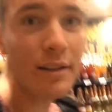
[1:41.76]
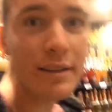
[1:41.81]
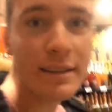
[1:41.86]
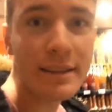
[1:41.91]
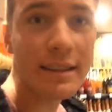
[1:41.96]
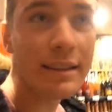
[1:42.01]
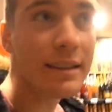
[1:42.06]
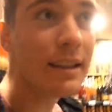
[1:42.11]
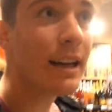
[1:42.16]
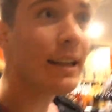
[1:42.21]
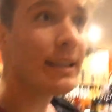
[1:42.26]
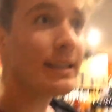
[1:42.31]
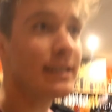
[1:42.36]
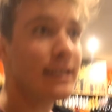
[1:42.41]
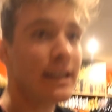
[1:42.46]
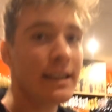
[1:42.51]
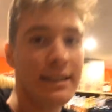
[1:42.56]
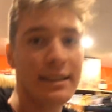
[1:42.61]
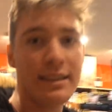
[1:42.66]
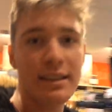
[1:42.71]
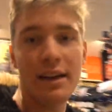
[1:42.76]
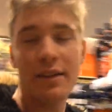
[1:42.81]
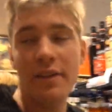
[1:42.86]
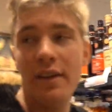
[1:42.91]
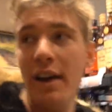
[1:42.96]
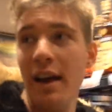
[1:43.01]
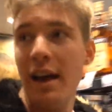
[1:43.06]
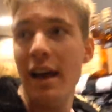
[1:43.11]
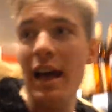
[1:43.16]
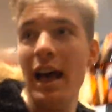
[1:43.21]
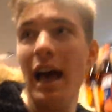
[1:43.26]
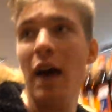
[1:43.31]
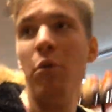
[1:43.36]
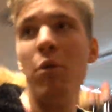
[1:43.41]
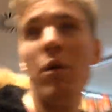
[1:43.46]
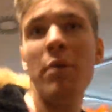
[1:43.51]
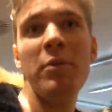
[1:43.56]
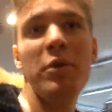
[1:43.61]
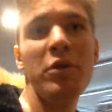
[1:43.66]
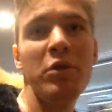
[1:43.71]
All this nice, nice stuff.
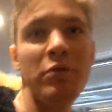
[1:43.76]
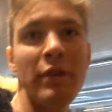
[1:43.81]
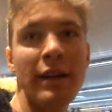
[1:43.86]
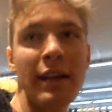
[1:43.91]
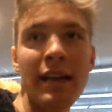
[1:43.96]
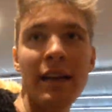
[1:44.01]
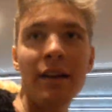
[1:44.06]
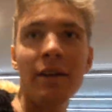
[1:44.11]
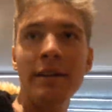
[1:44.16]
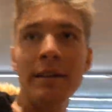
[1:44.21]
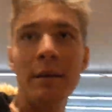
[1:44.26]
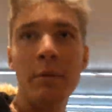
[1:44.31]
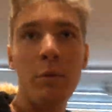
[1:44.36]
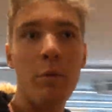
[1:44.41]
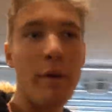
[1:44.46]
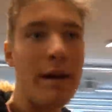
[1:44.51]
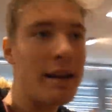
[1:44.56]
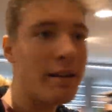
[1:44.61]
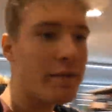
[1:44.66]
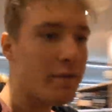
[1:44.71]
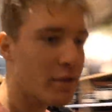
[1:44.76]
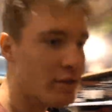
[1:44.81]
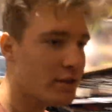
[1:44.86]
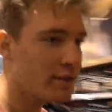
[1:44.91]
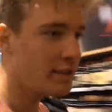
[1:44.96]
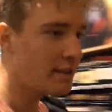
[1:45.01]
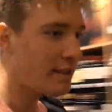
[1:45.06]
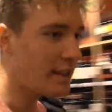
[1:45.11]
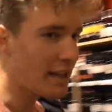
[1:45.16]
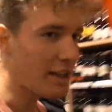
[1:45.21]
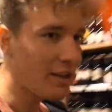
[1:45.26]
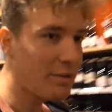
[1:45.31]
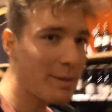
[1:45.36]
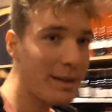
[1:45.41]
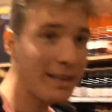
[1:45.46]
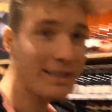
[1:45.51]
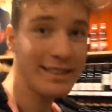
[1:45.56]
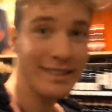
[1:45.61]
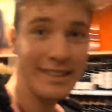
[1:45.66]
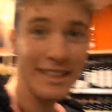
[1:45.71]
And what I'm doing right here is I'm waiting for Steve,
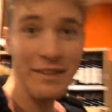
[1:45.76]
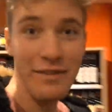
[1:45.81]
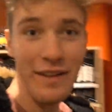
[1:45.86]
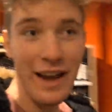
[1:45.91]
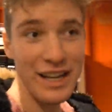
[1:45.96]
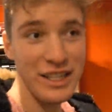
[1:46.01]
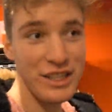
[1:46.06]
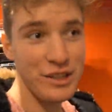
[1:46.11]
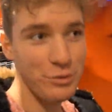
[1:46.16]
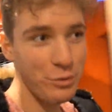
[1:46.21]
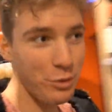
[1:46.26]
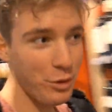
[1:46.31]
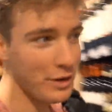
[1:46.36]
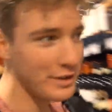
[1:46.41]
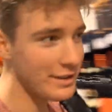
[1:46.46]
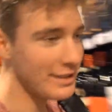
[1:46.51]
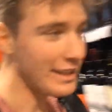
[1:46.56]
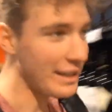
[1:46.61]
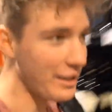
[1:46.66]
because Steve actually works